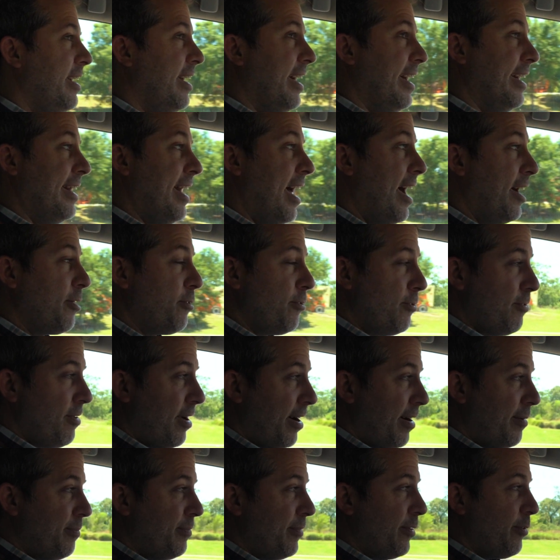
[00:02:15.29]
And I grew
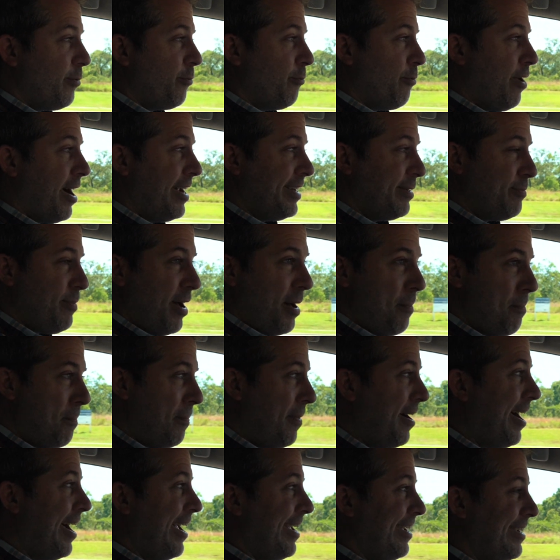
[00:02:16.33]
up riding my
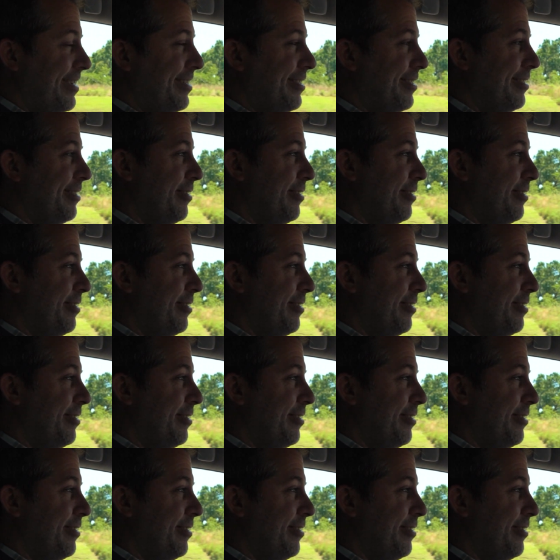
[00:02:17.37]
bike